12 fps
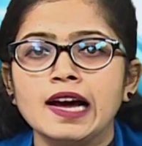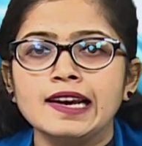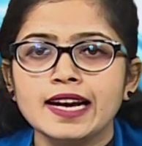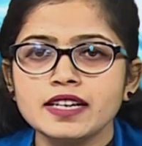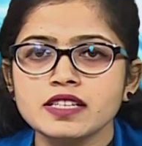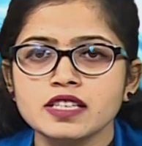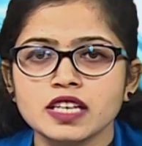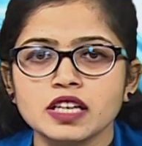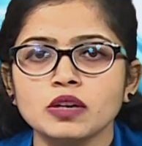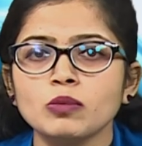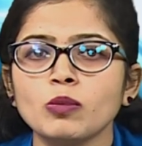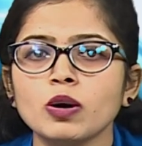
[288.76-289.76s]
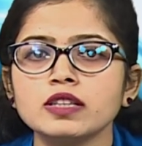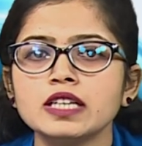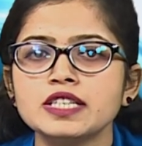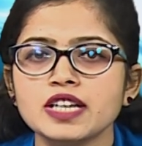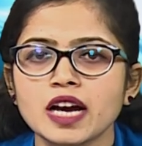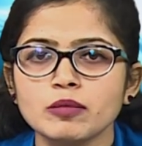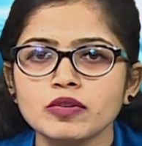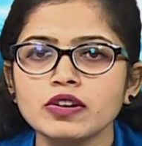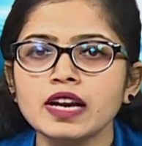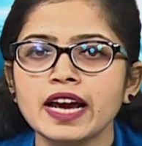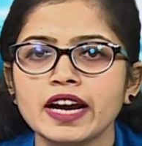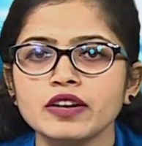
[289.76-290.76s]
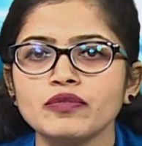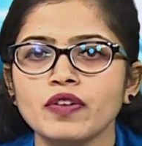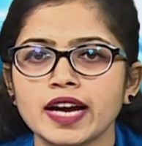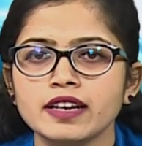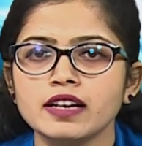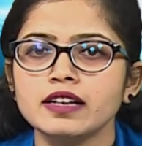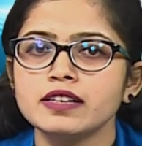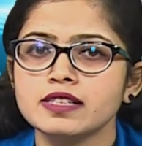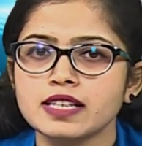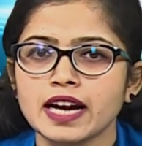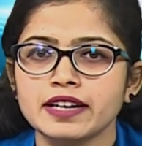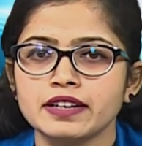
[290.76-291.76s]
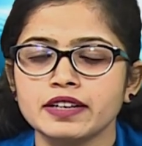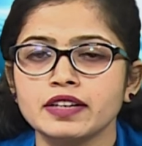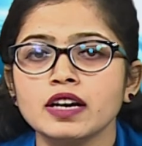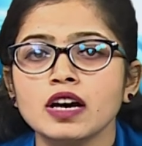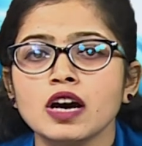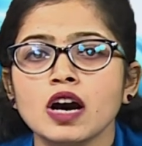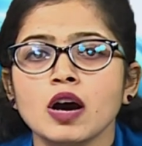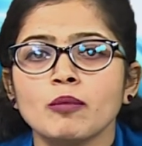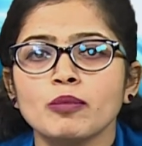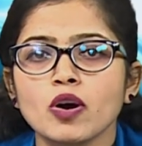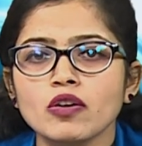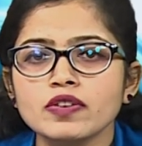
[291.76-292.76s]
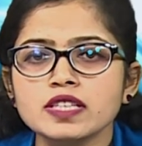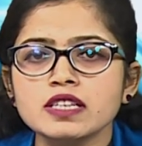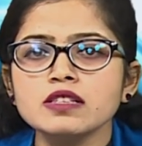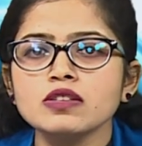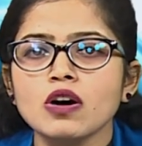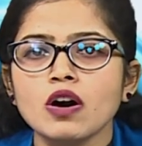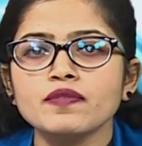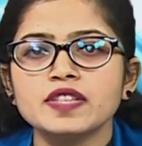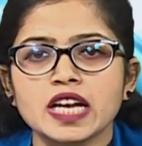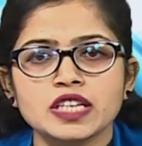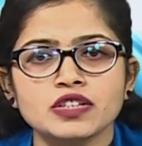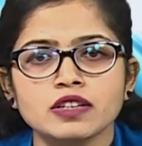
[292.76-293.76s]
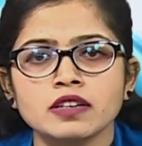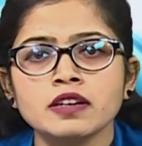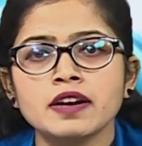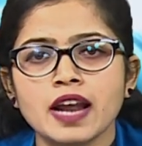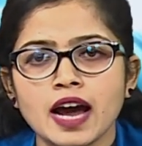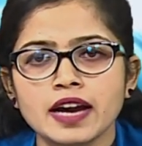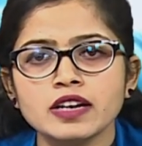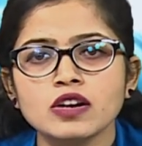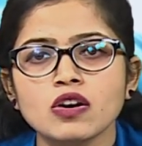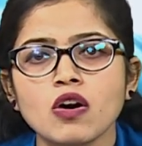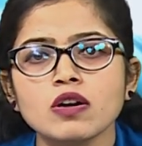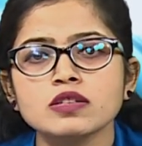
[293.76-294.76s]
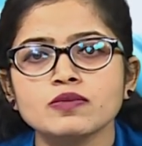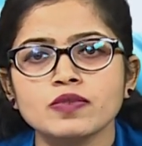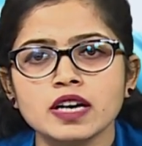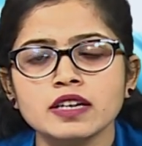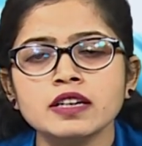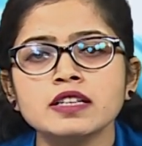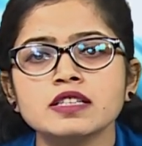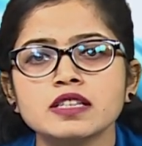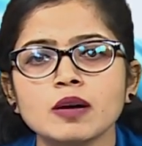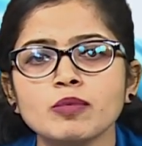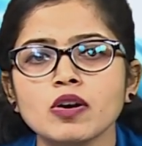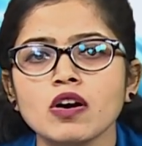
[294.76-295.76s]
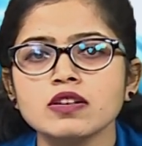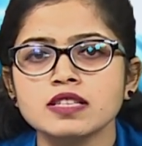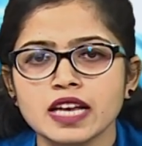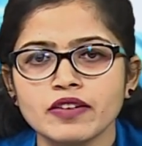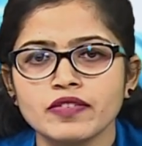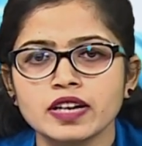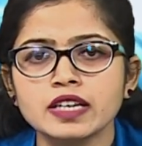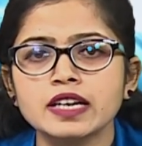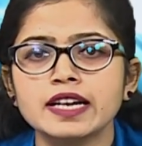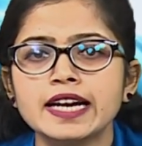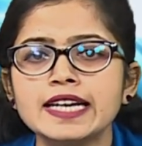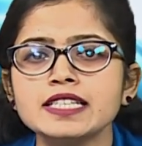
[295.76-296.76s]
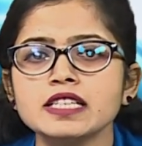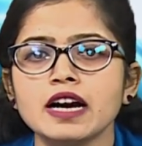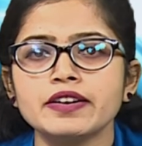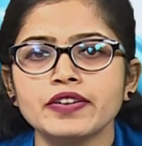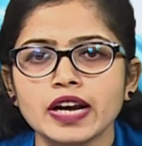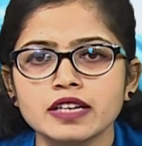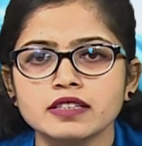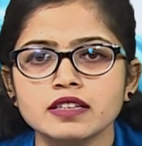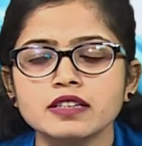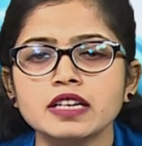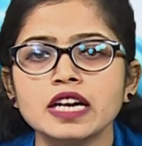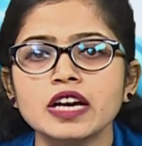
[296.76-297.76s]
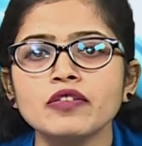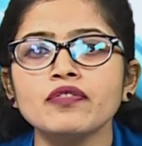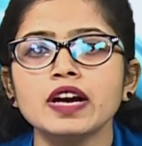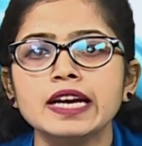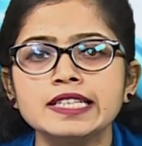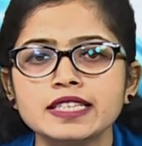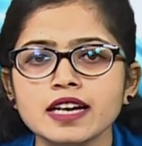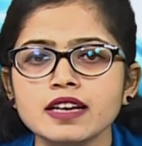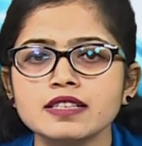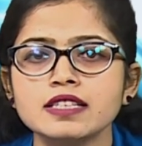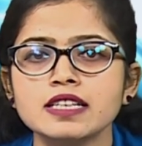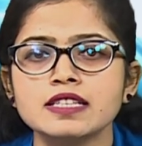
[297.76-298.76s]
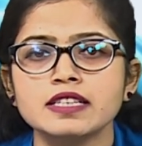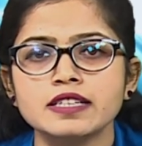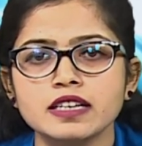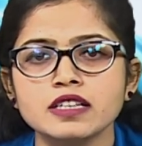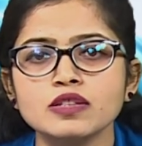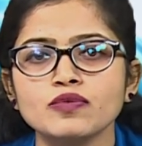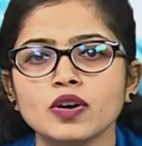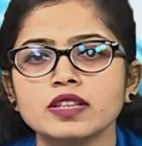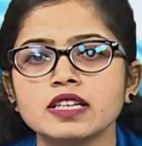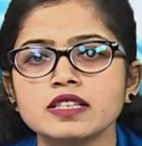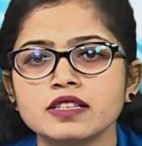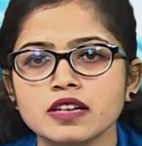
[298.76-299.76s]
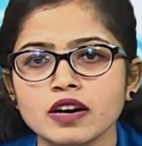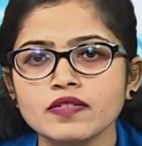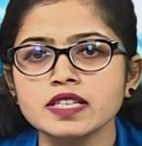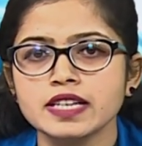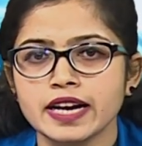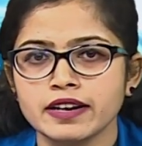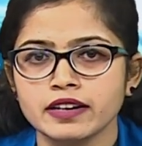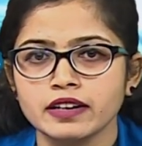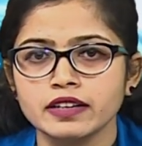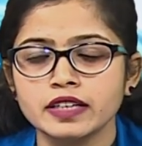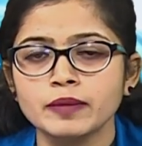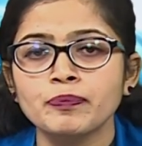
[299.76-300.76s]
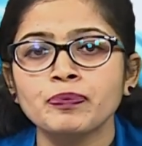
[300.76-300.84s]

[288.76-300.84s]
Let's see what the tribunal had finally decided. Provisions of Section 9 Clause 1 Subclause 7 gets attracted if India is the situs for the service rendered.